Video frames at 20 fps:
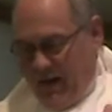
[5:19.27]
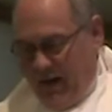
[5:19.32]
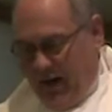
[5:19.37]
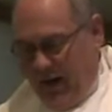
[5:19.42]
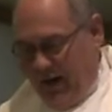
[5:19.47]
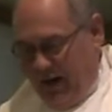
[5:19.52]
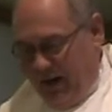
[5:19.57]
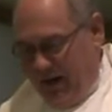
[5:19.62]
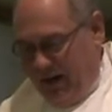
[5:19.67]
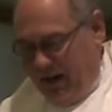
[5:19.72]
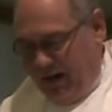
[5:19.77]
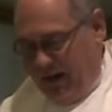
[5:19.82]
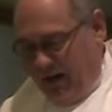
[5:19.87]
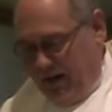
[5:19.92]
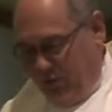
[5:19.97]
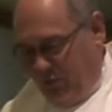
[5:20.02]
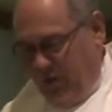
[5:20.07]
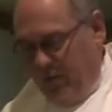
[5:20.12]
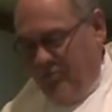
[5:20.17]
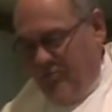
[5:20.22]

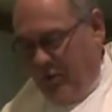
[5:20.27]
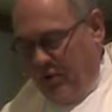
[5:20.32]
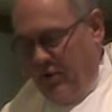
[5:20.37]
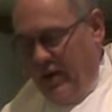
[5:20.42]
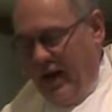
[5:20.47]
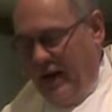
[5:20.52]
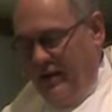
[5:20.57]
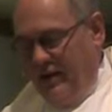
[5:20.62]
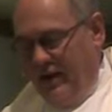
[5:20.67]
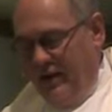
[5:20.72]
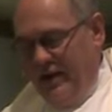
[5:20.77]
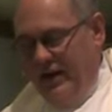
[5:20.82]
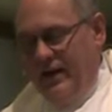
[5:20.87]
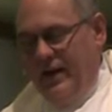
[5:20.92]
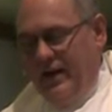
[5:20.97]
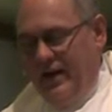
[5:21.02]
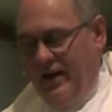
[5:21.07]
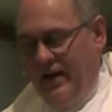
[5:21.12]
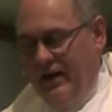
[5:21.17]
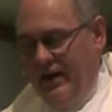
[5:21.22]
uh, with
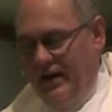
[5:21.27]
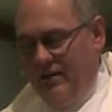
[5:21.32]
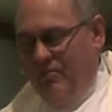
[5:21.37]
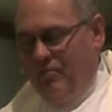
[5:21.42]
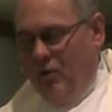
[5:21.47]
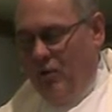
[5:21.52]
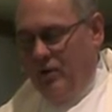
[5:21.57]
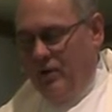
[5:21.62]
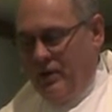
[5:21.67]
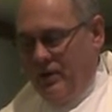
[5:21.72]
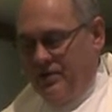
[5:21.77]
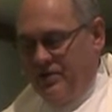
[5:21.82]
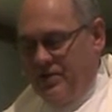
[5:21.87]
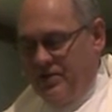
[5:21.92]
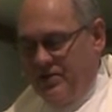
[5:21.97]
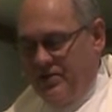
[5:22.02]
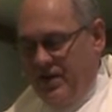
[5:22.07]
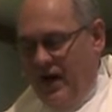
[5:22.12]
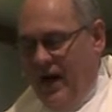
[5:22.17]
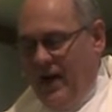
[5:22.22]
morality in an immoral
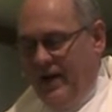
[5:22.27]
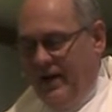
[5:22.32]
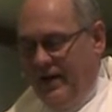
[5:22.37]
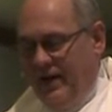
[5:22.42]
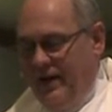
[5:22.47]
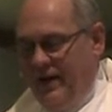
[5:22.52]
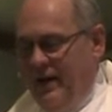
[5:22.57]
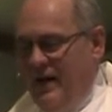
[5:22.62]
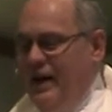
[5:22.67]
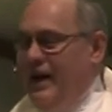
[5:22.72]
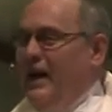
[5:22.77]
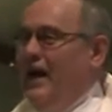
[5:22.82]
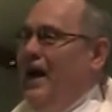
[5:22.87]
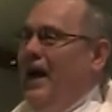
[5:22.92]
society.